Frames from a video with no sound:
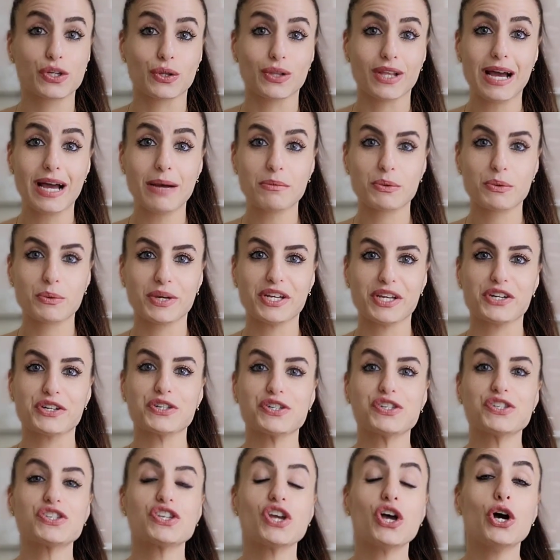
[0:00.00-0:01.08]

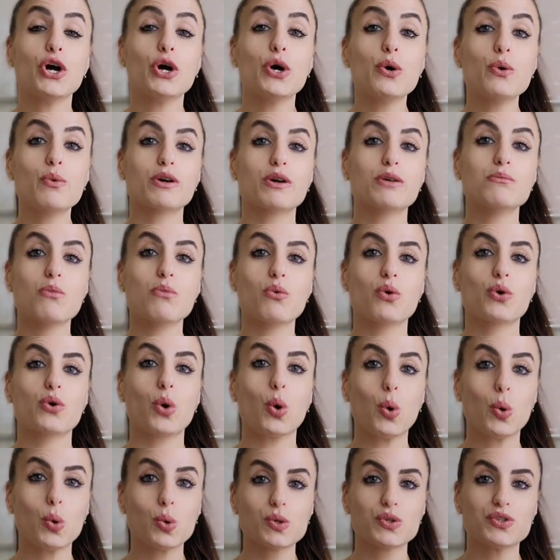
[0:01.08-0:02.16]
collaborators who were
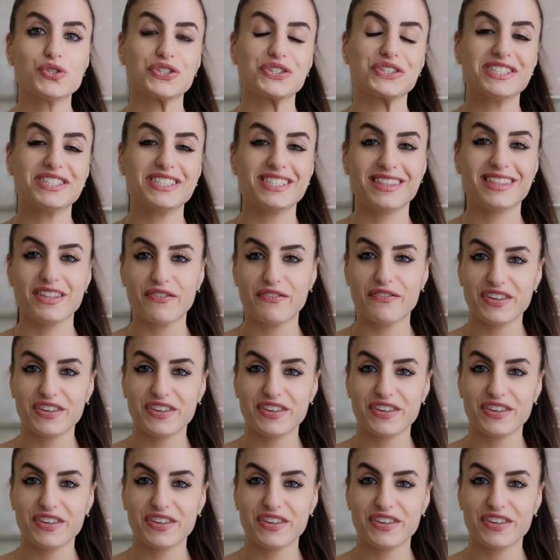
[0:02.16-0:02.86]
more older in the